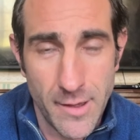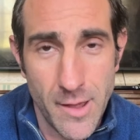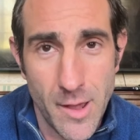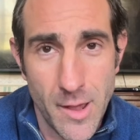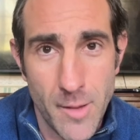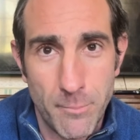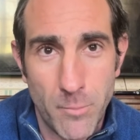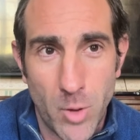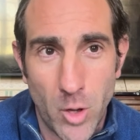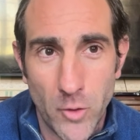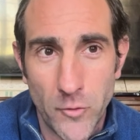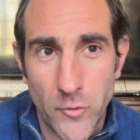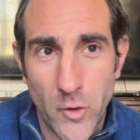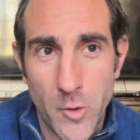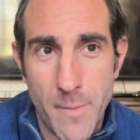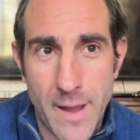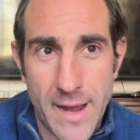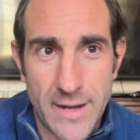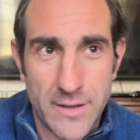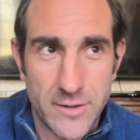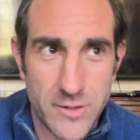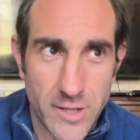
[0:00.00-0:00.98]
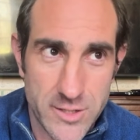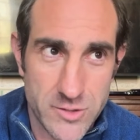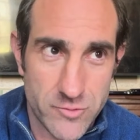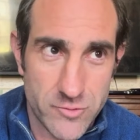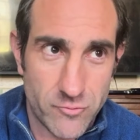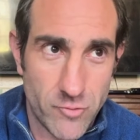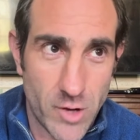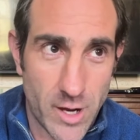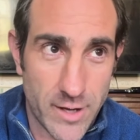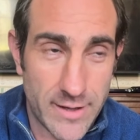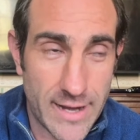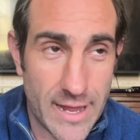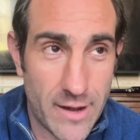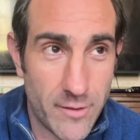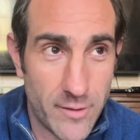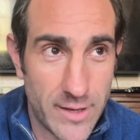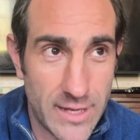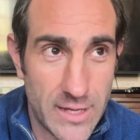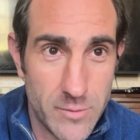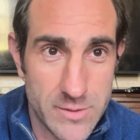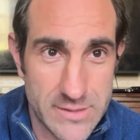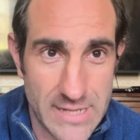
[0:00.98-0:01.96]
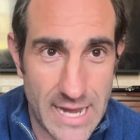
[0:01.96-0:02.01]
Mondo Man does run. Now, he
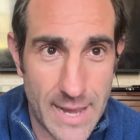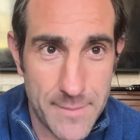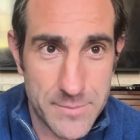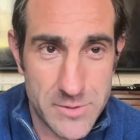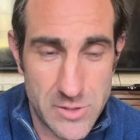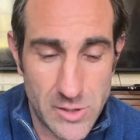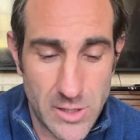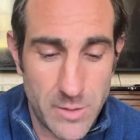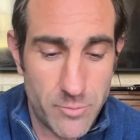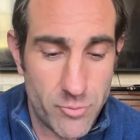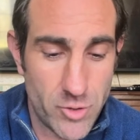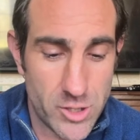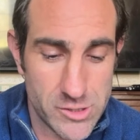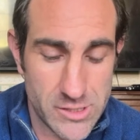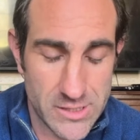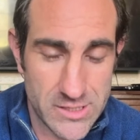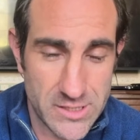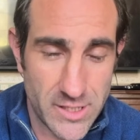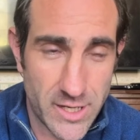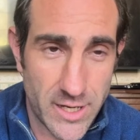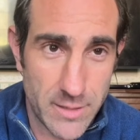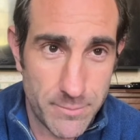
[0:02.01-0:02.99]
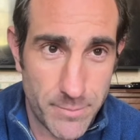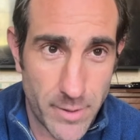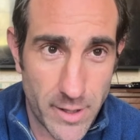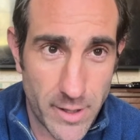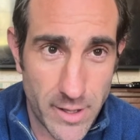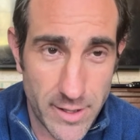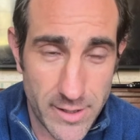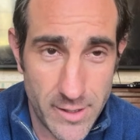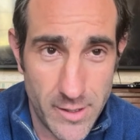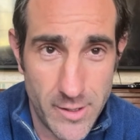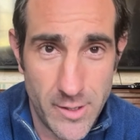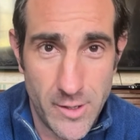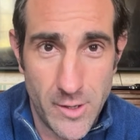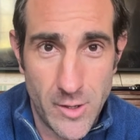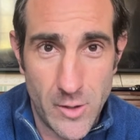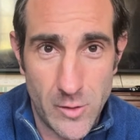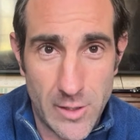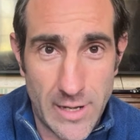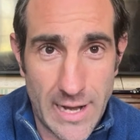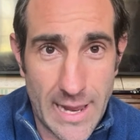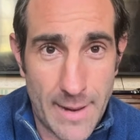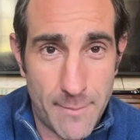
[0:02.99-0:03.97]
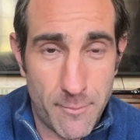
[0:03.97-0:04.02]
was absolutely brushed aside by the
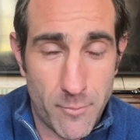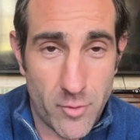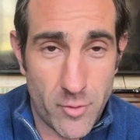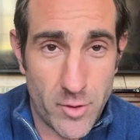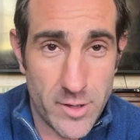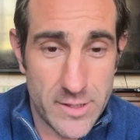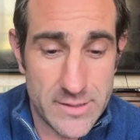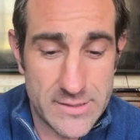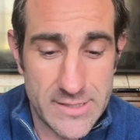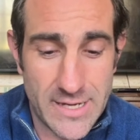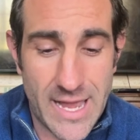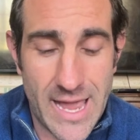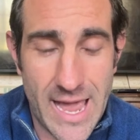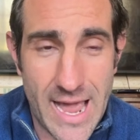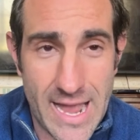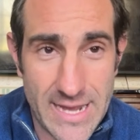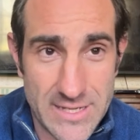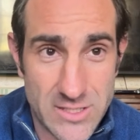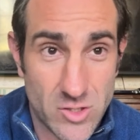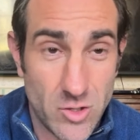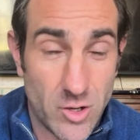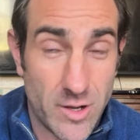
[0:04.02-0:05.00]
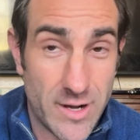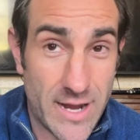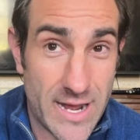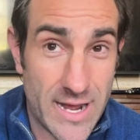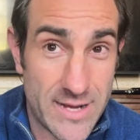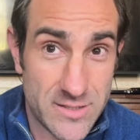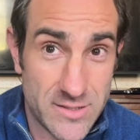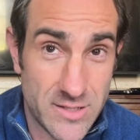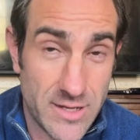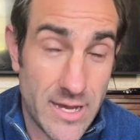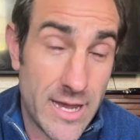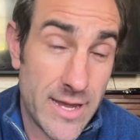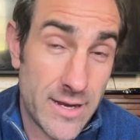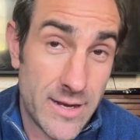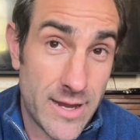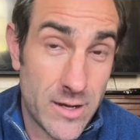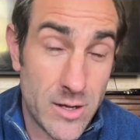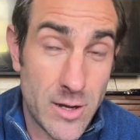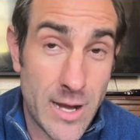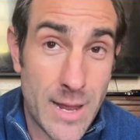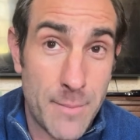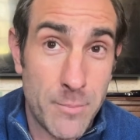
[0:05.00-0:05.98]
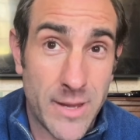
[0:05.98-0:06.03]
Lambda at Ascot, and
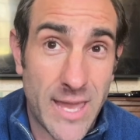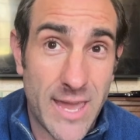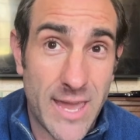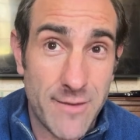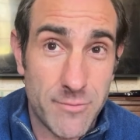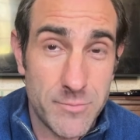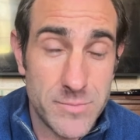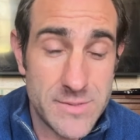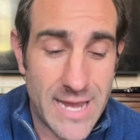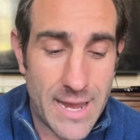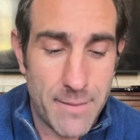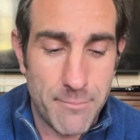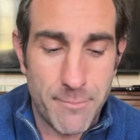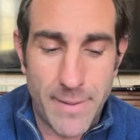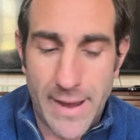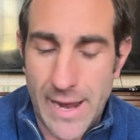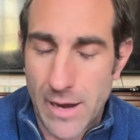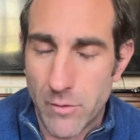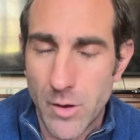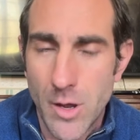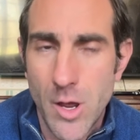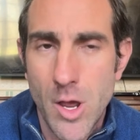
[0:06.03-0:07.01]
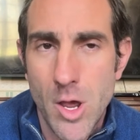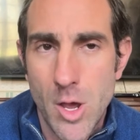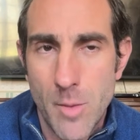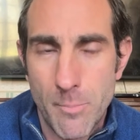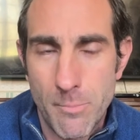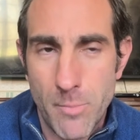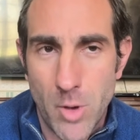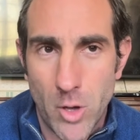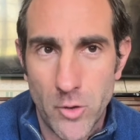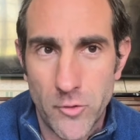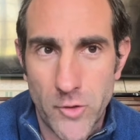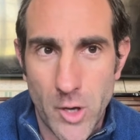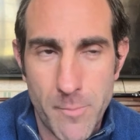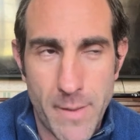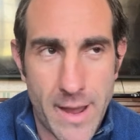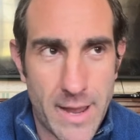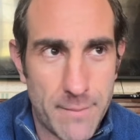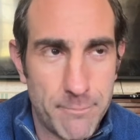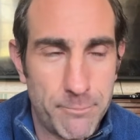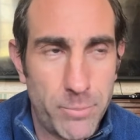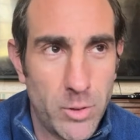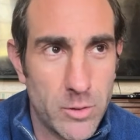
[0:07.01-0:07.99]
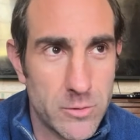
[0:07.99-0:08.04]
Lambda gave him £10. Mondo Man
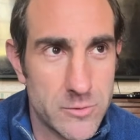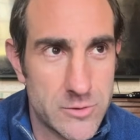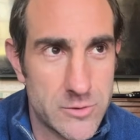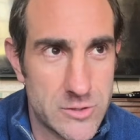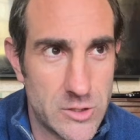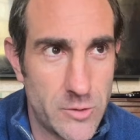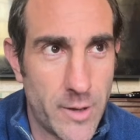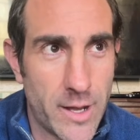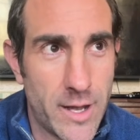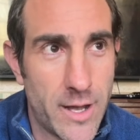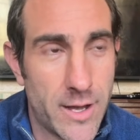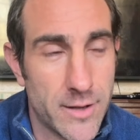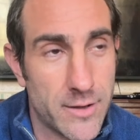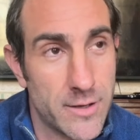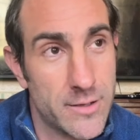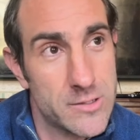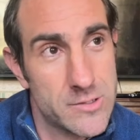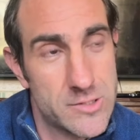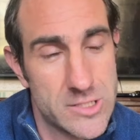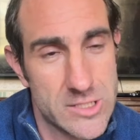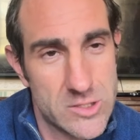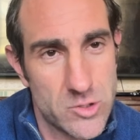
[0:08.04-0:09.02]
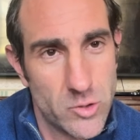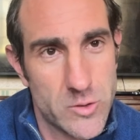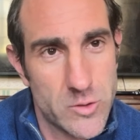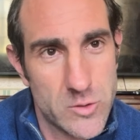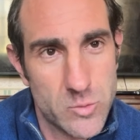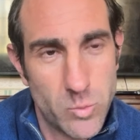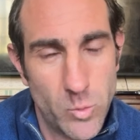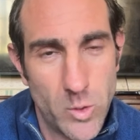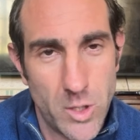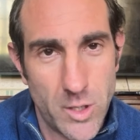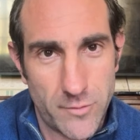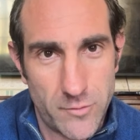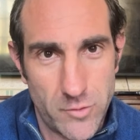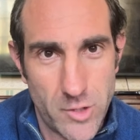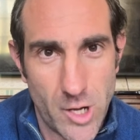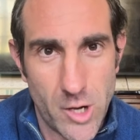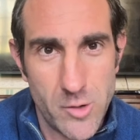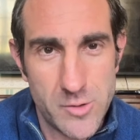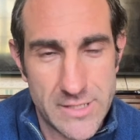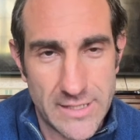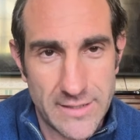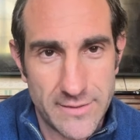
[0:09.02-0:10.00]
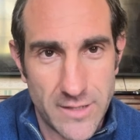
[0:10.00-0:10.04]
pulled too hard. Just thought it was worth
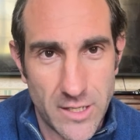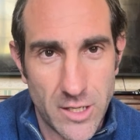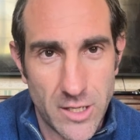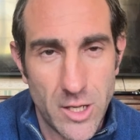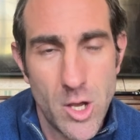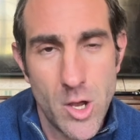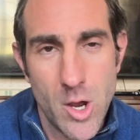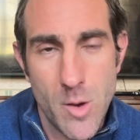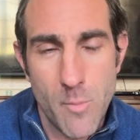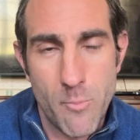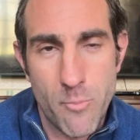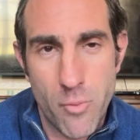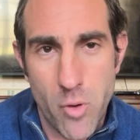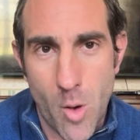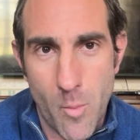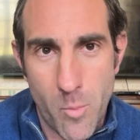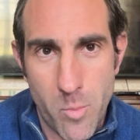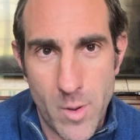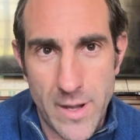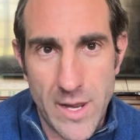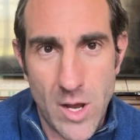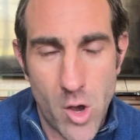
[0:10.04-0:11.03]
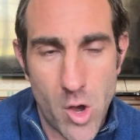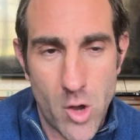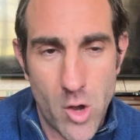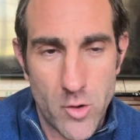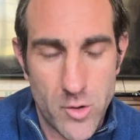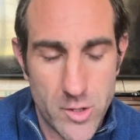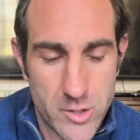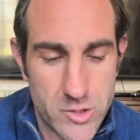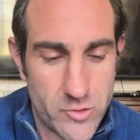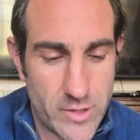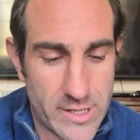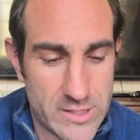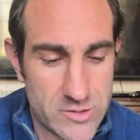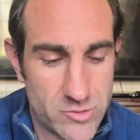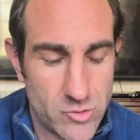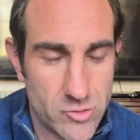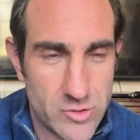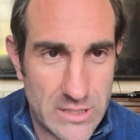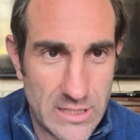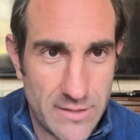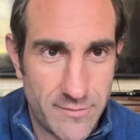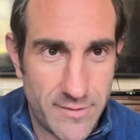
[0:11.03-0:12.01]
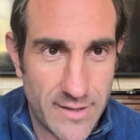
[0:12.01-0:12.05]
noting that probably on a terrestrial
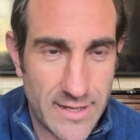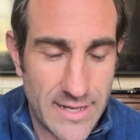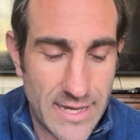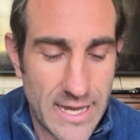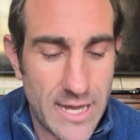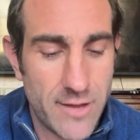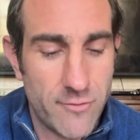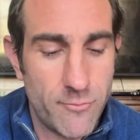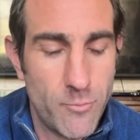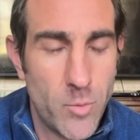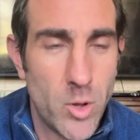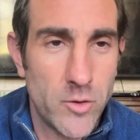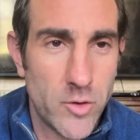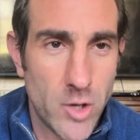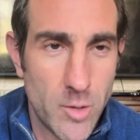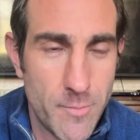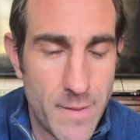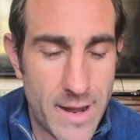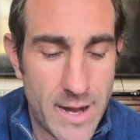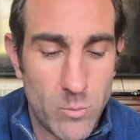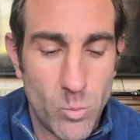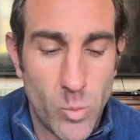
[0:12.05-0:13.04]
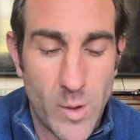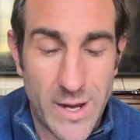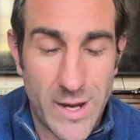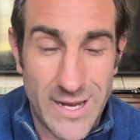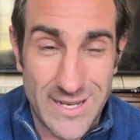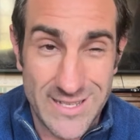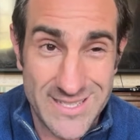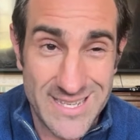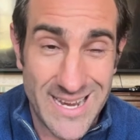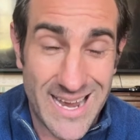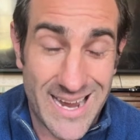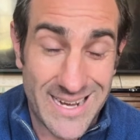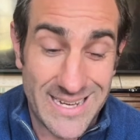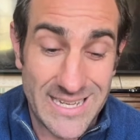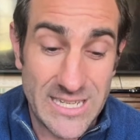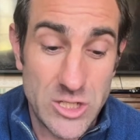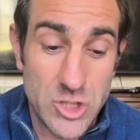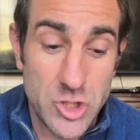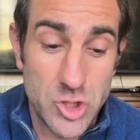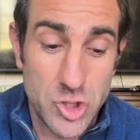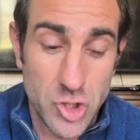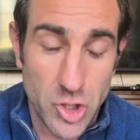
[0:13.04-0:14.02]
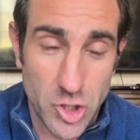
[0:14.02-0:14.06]
TV, if Mondo Man wins, and he
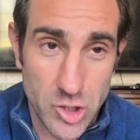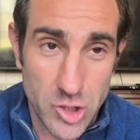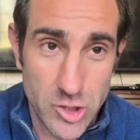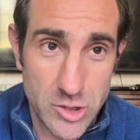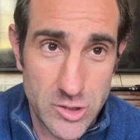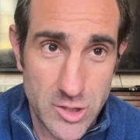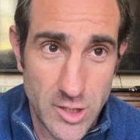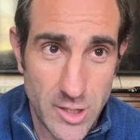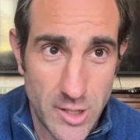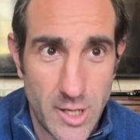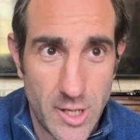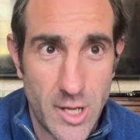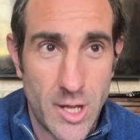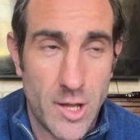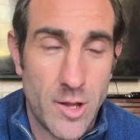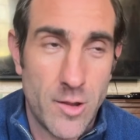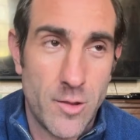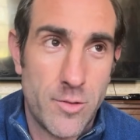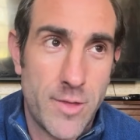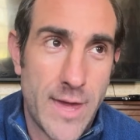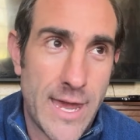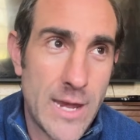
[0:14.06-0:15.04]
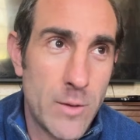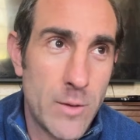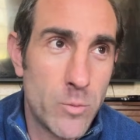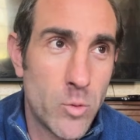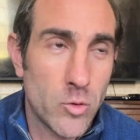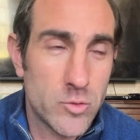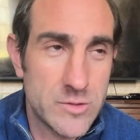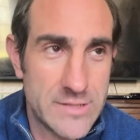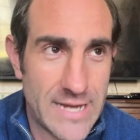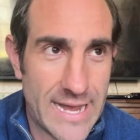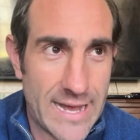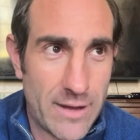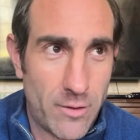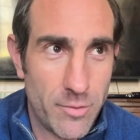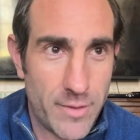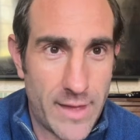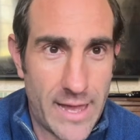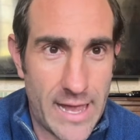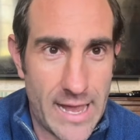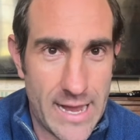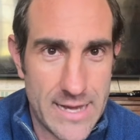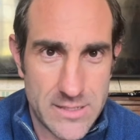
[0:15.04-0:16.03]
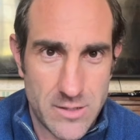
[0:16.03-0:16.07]
should, they will tout
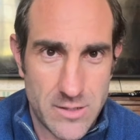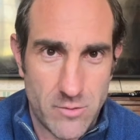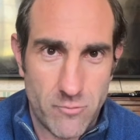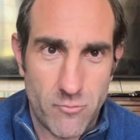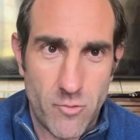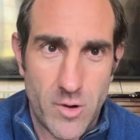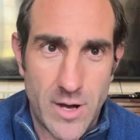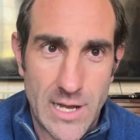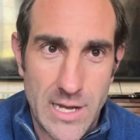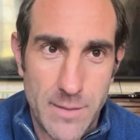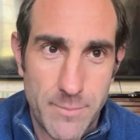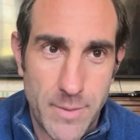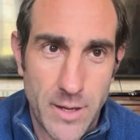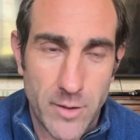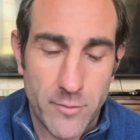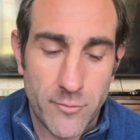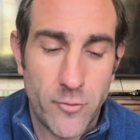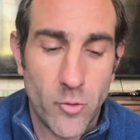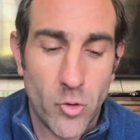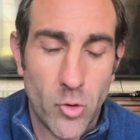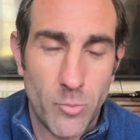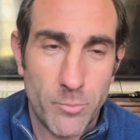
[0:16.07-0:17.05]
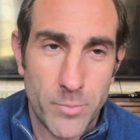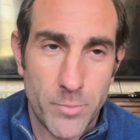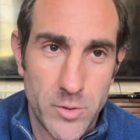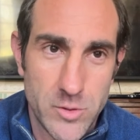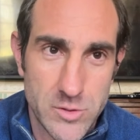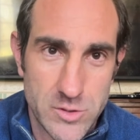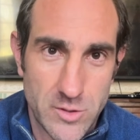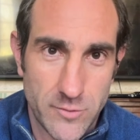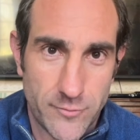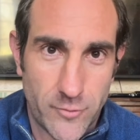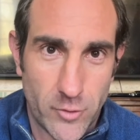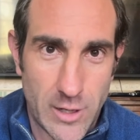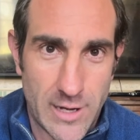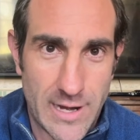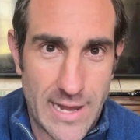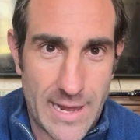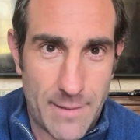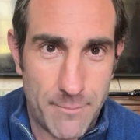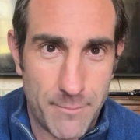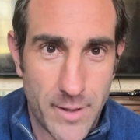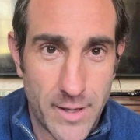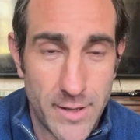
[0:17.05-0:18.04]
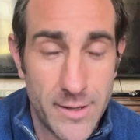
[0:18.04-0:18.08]
that as a really big form boost for
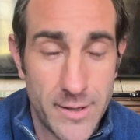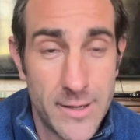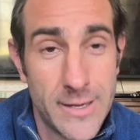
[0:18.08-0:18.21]
Lambda.